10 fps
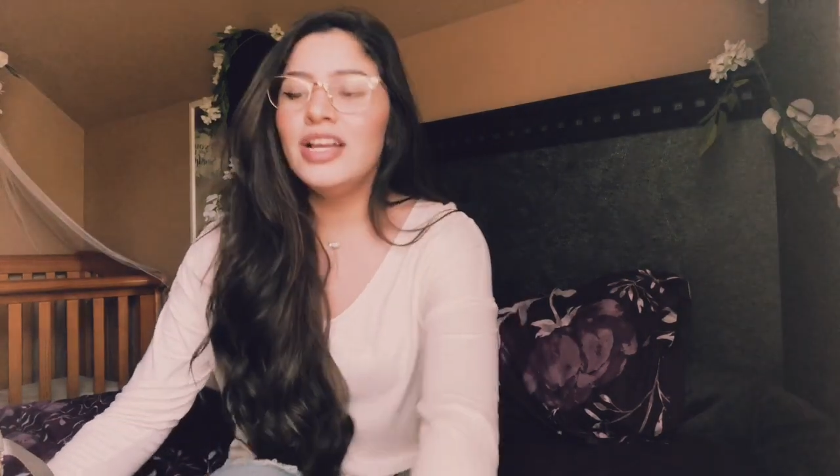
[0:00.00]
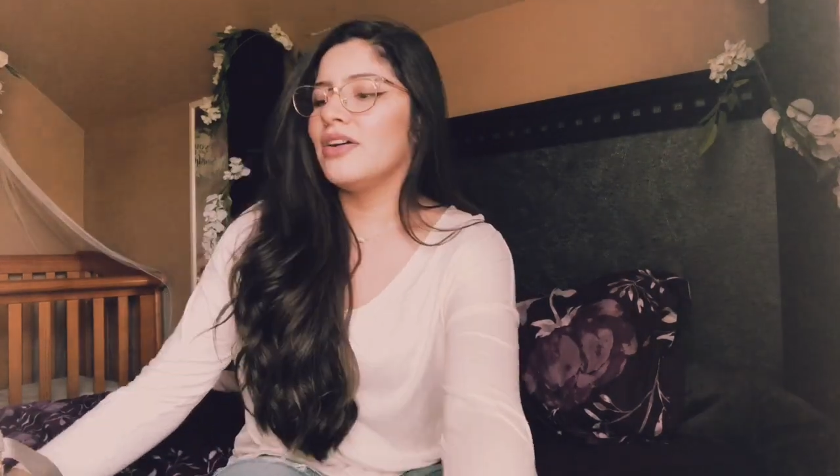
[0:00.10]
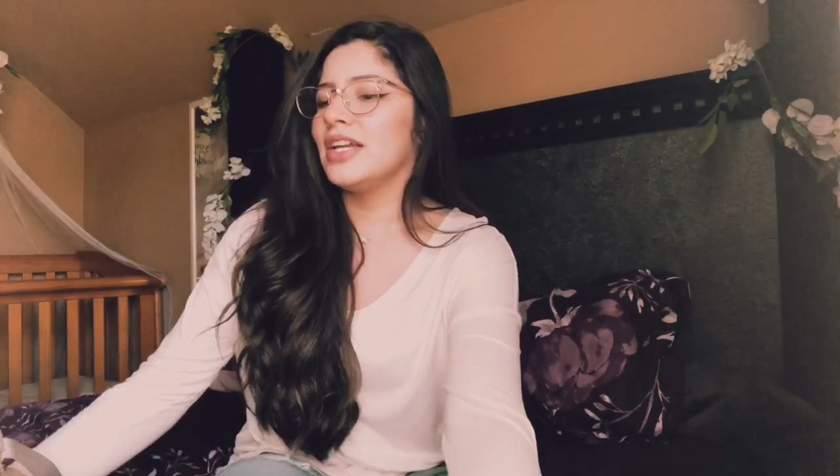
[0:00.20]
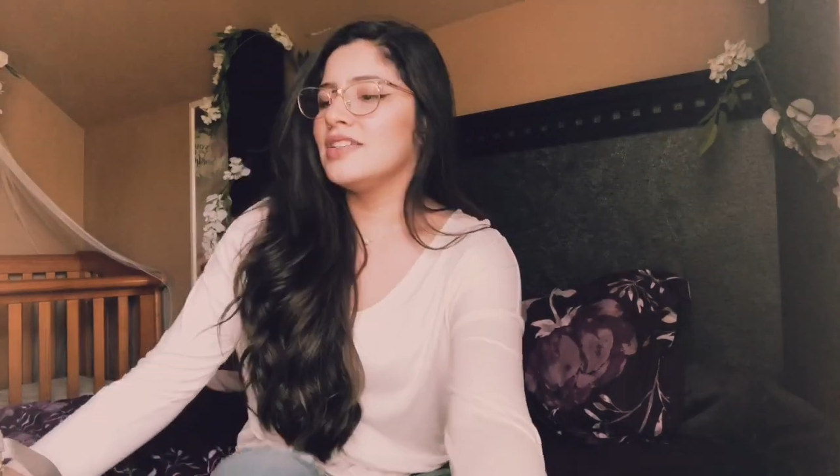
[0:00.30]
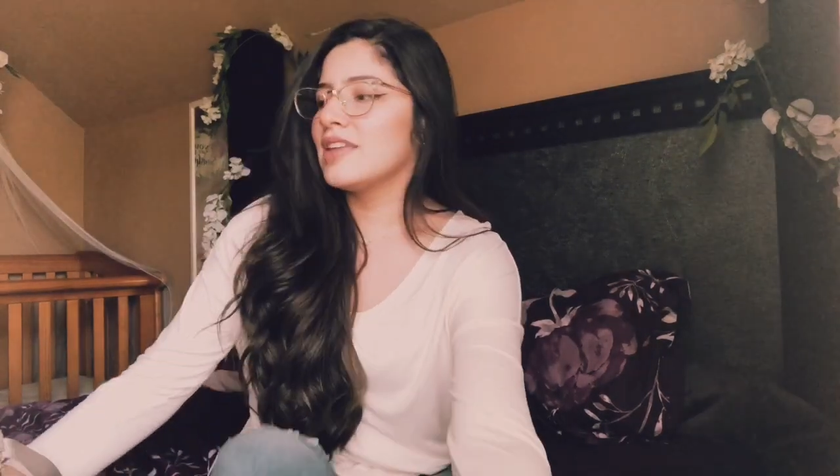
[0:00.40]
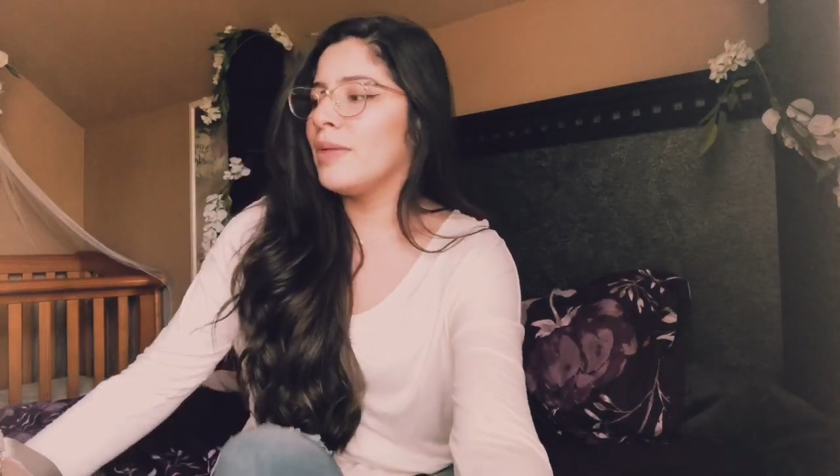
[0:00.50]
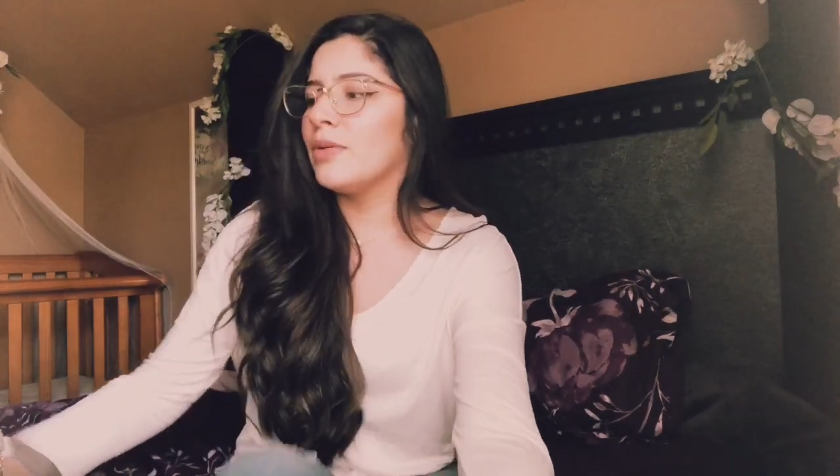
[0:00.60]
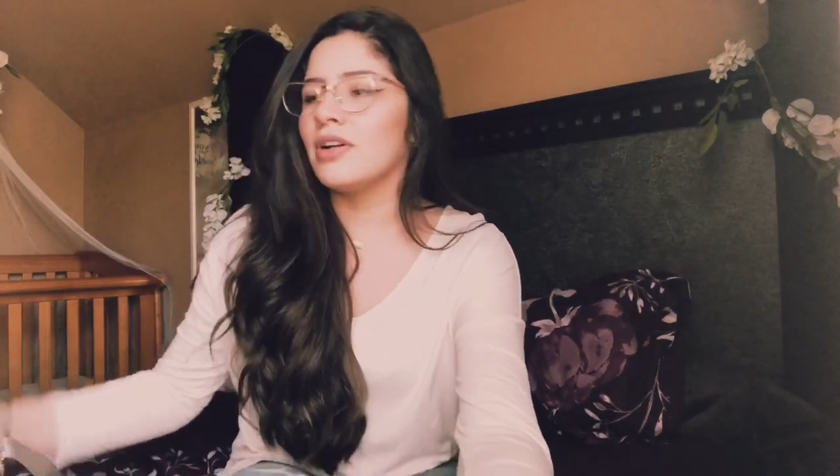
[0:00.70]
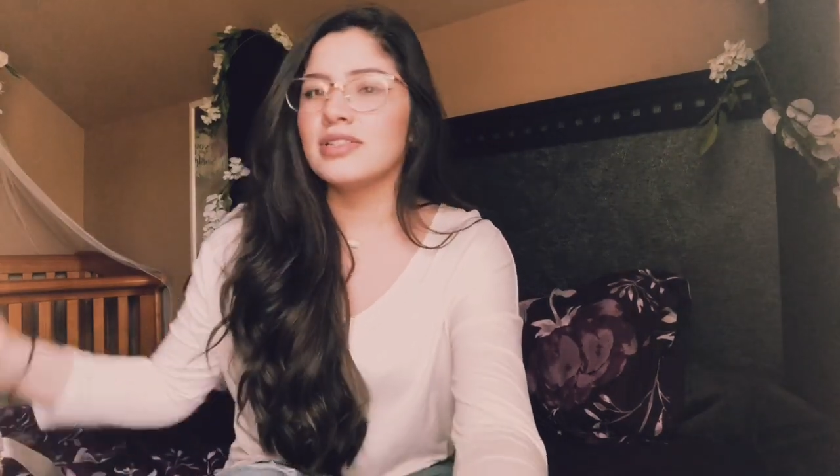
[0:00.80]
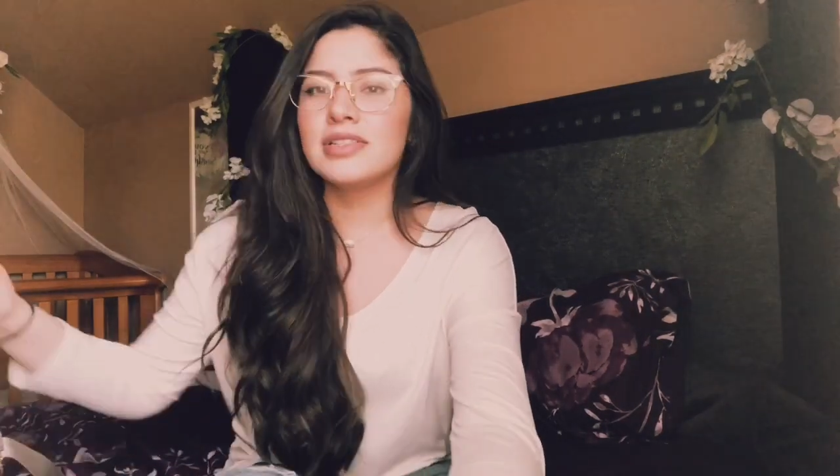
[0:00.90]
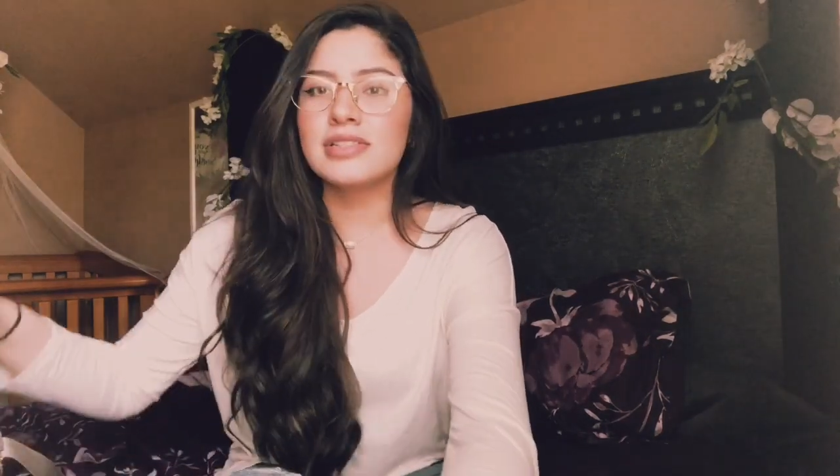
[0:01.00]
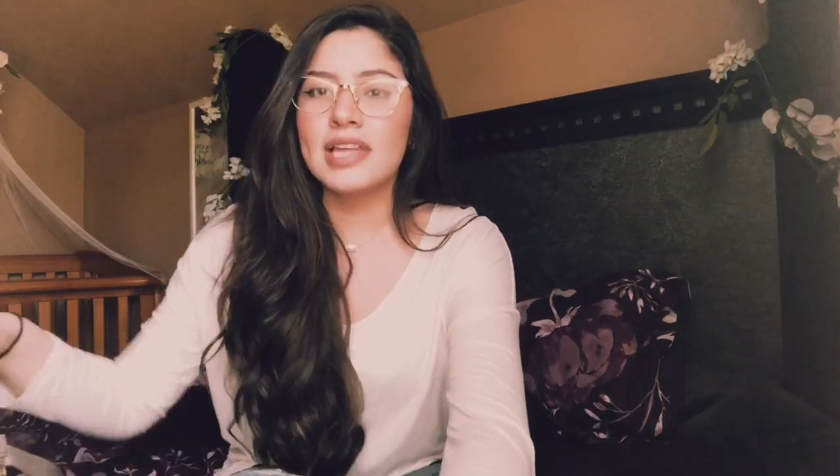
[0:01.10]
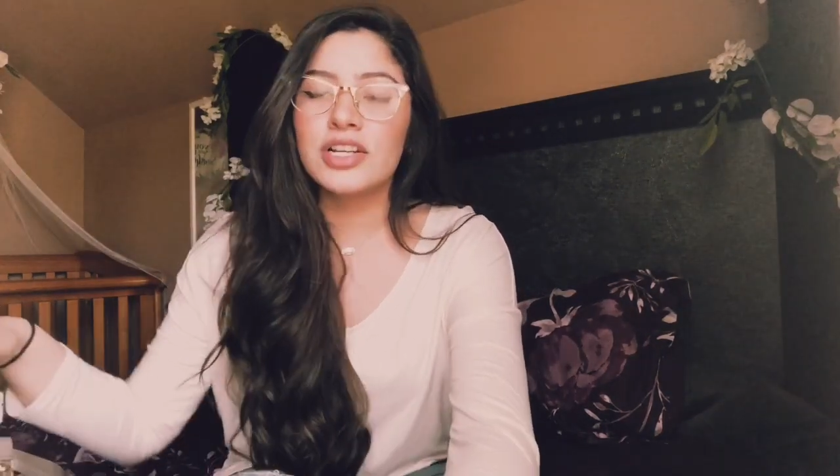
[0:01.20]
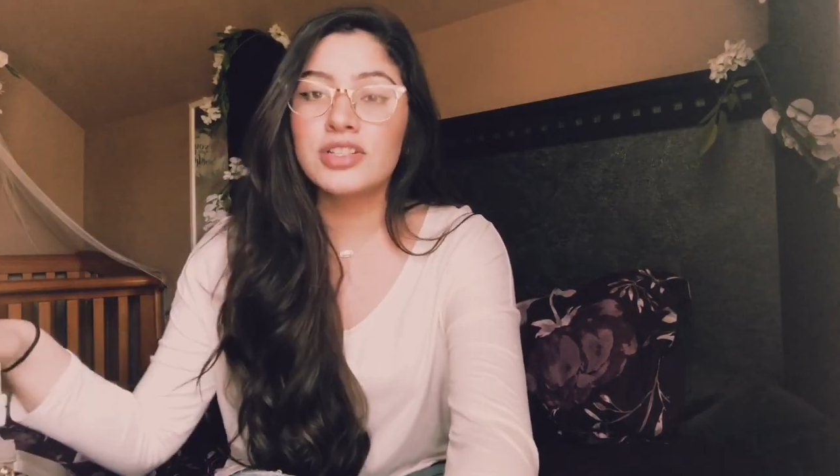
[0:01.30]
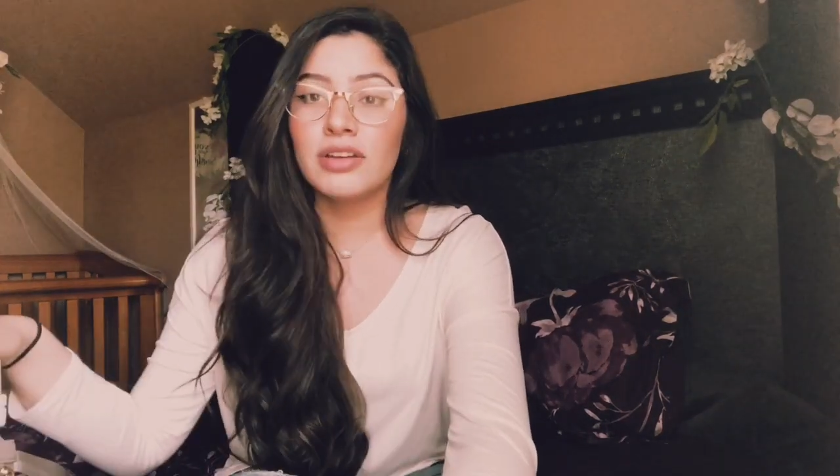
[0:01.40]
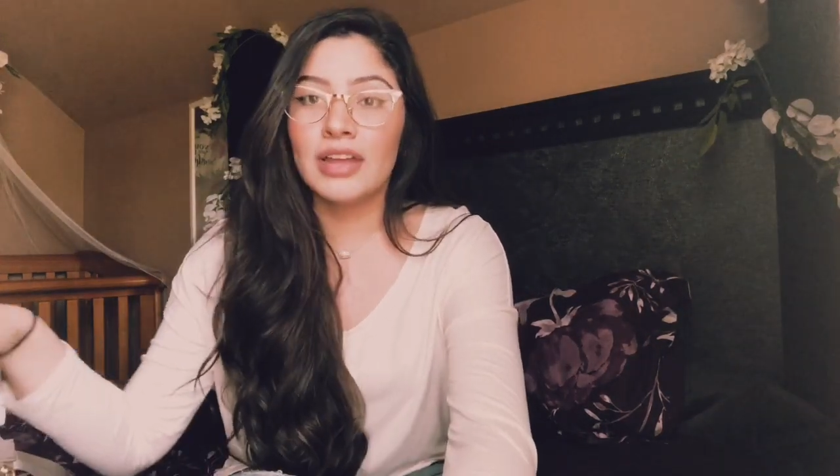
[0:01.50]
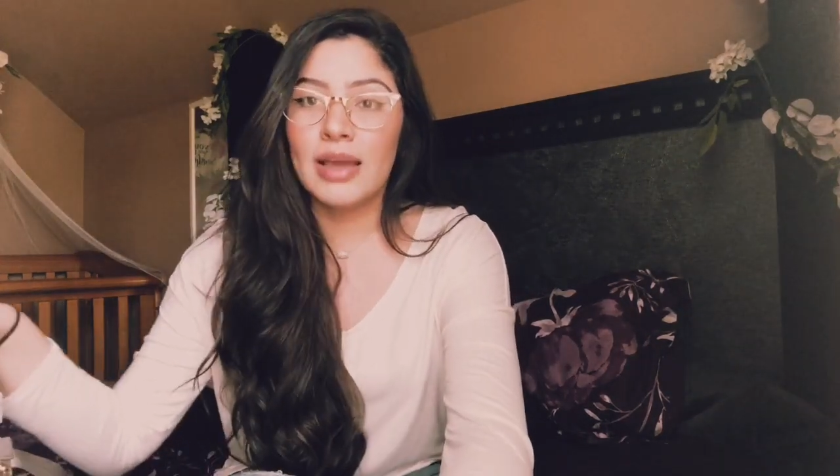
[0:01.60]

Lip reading: I just came across this actually on